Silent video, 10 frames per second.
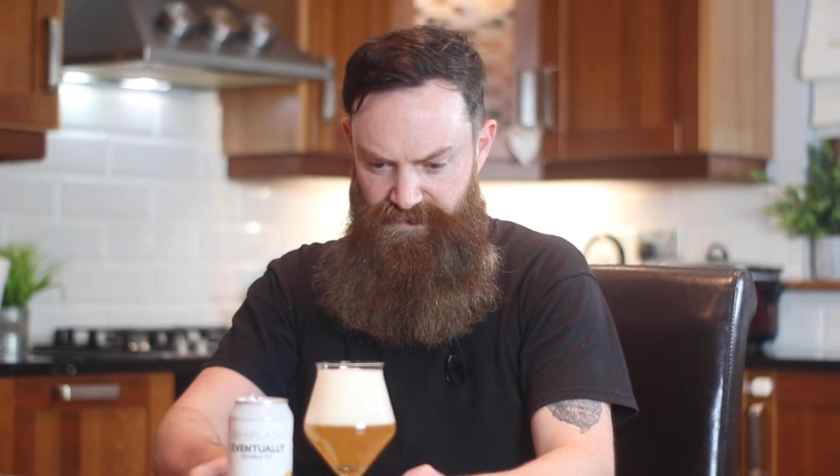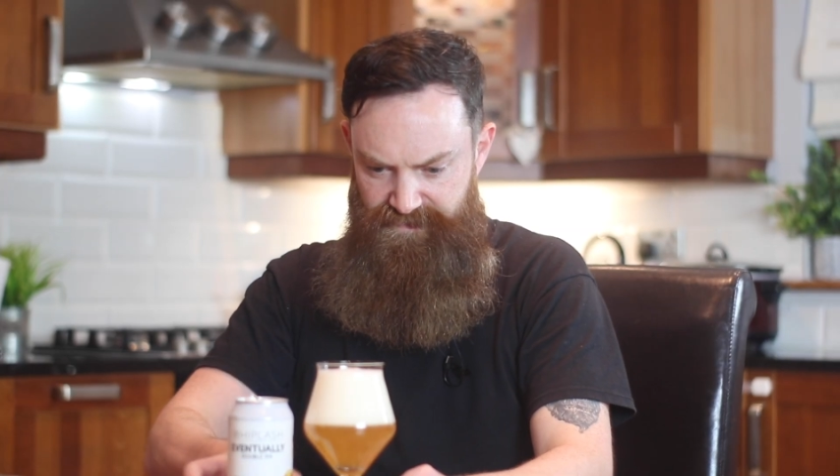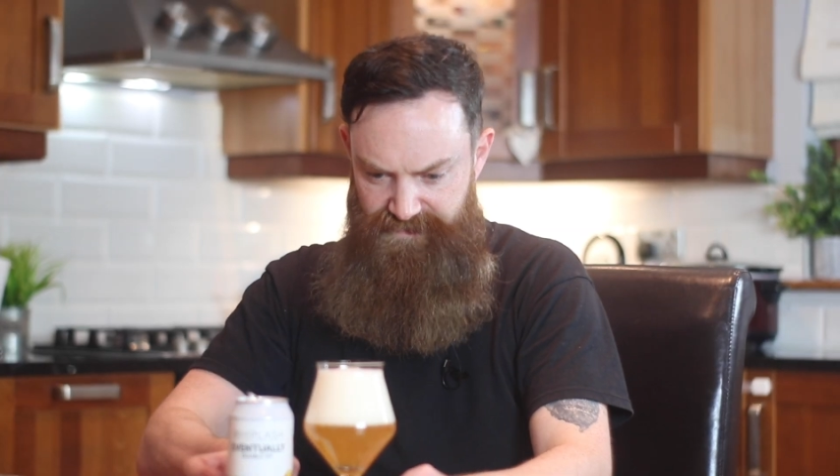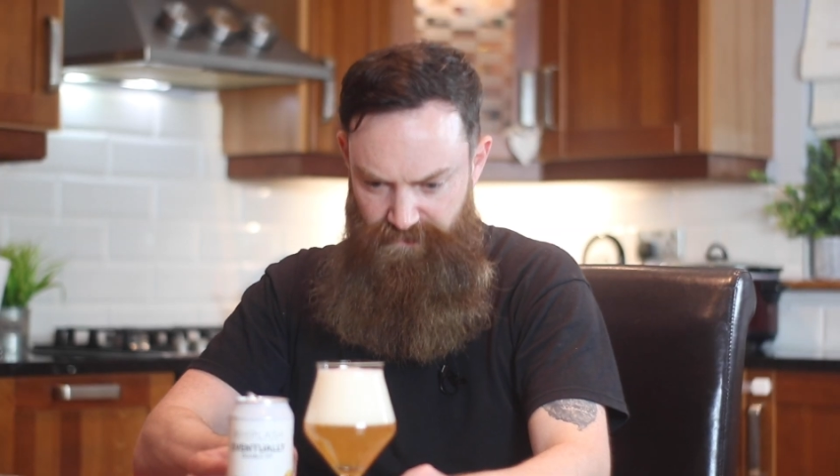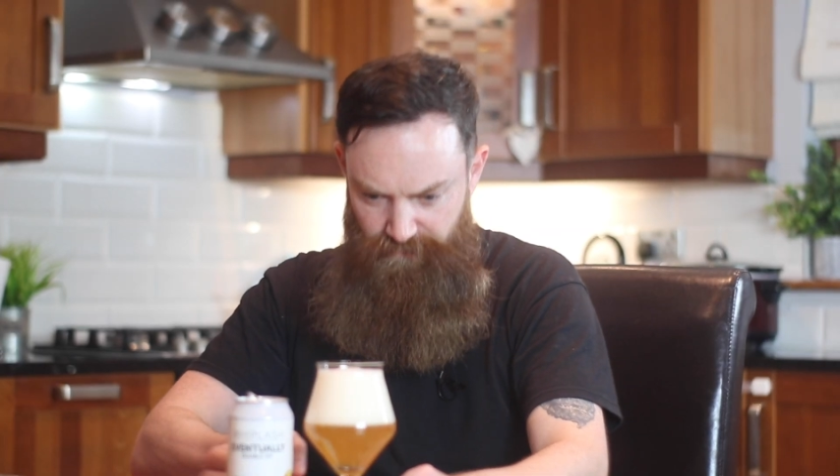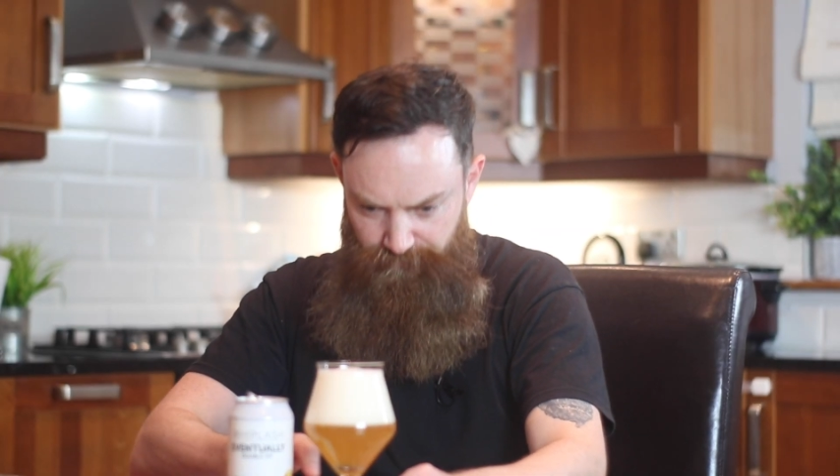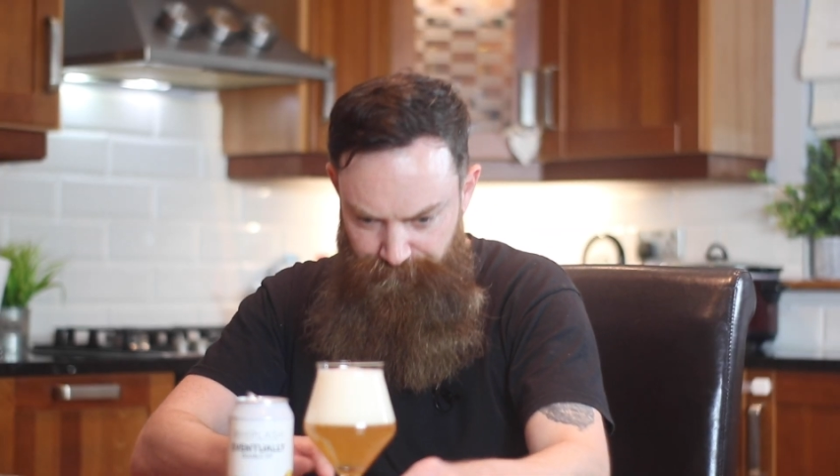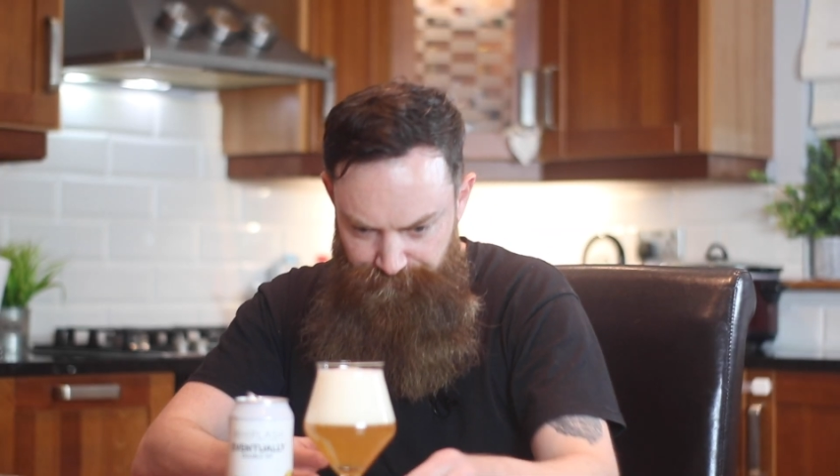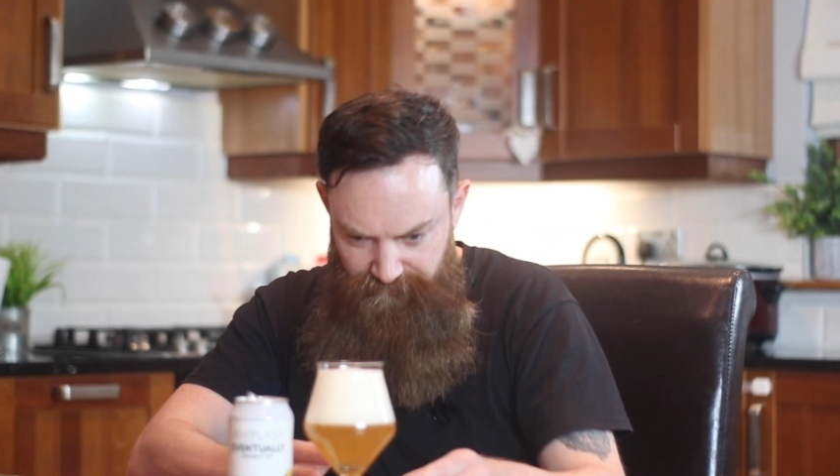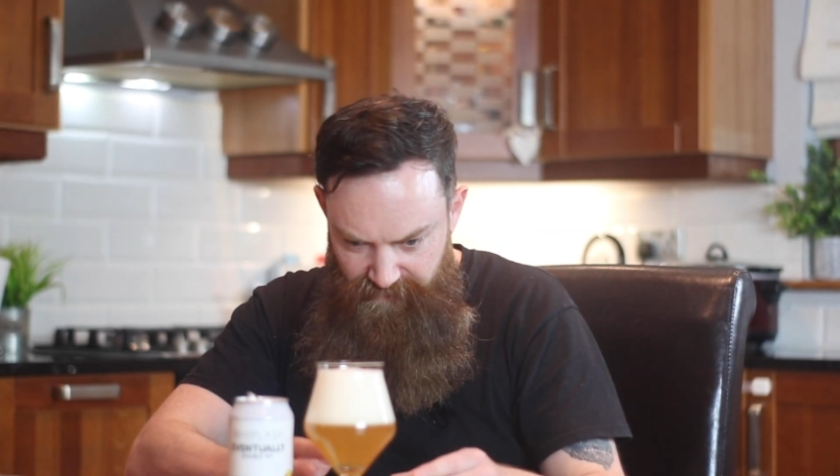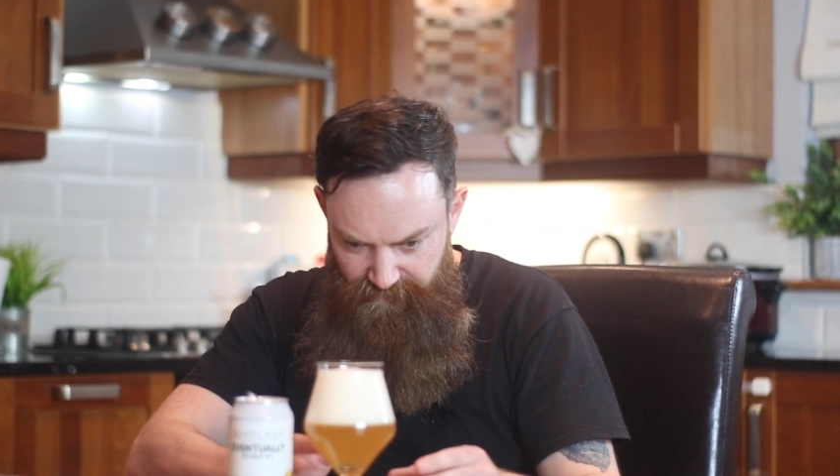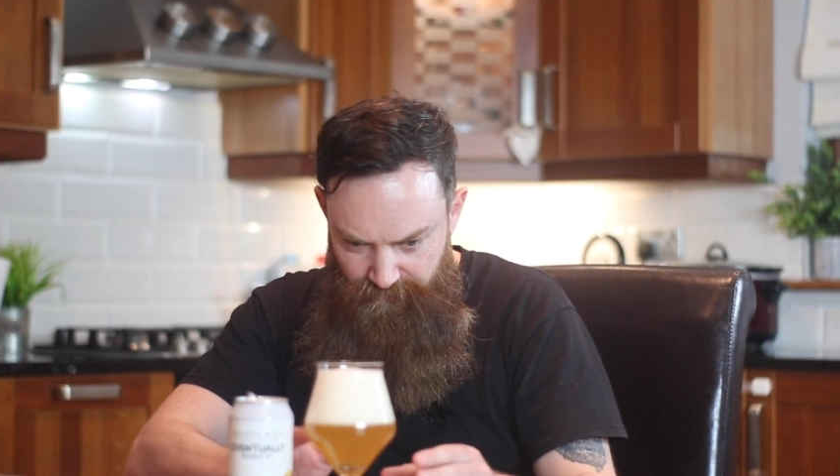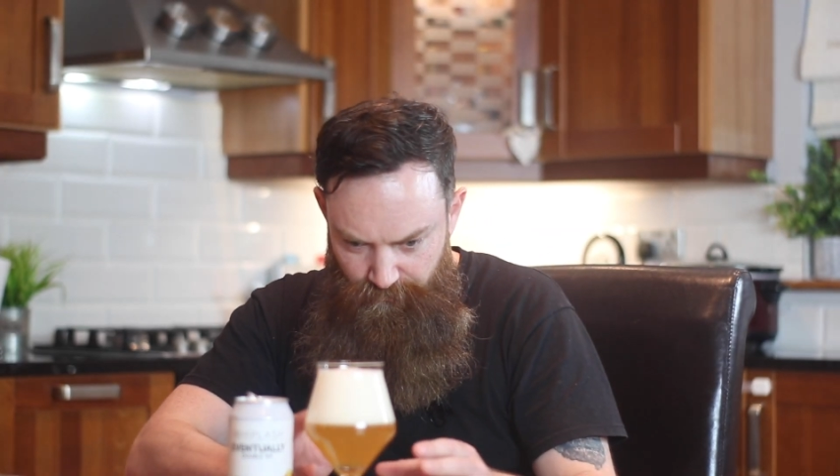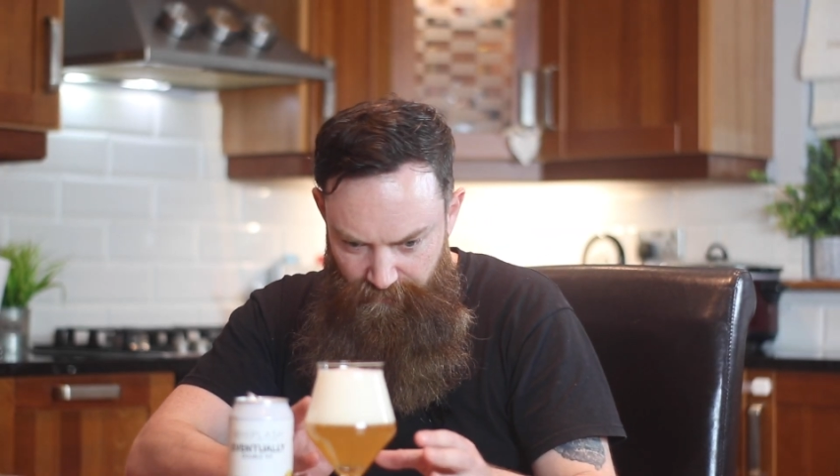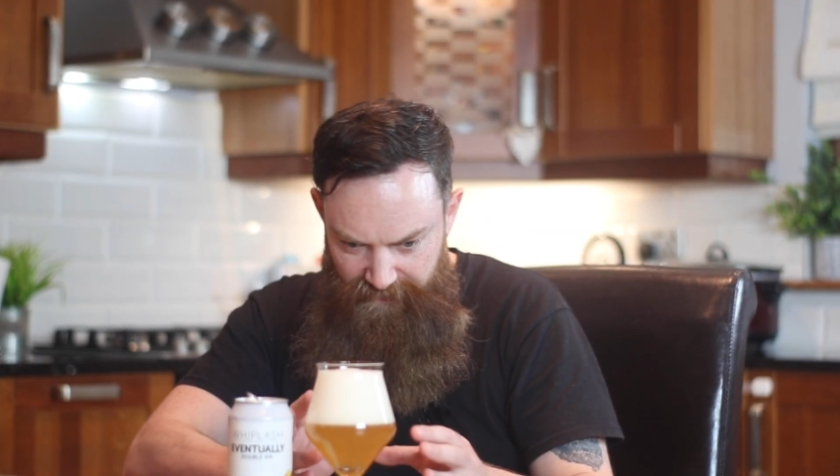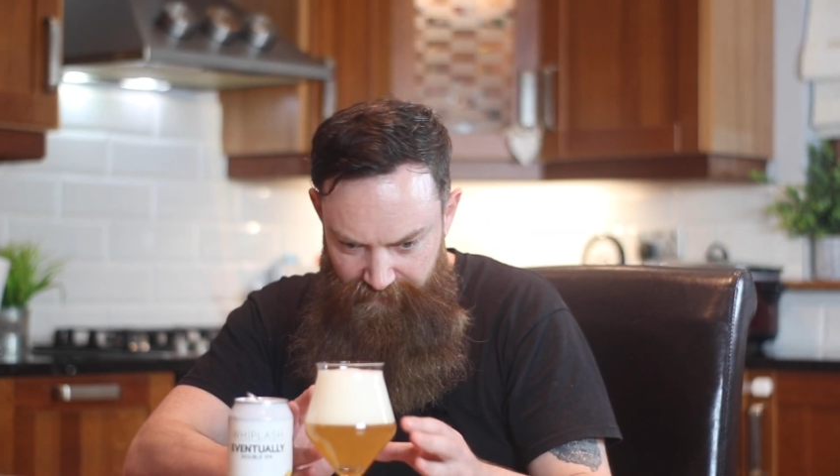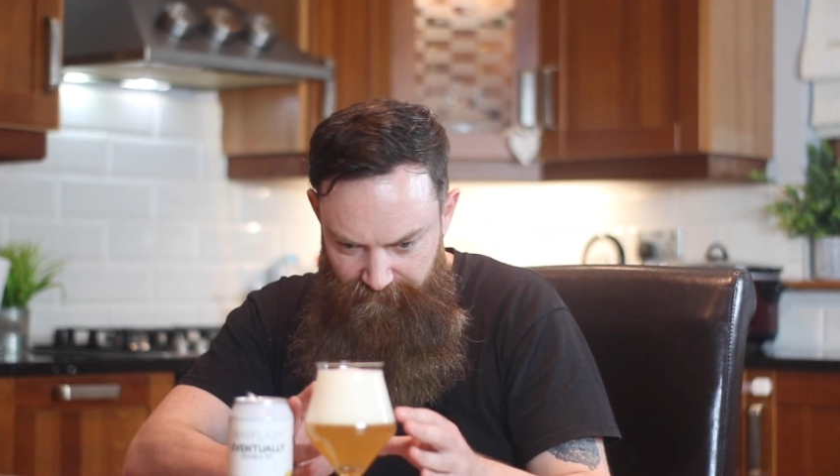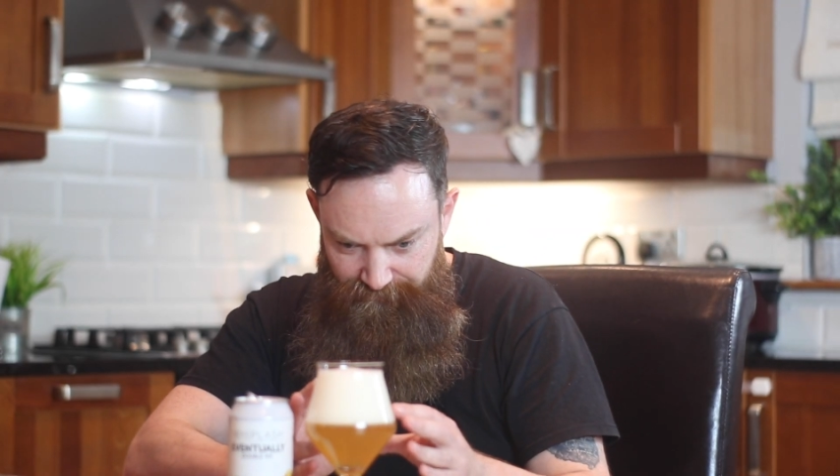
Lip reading: So we'll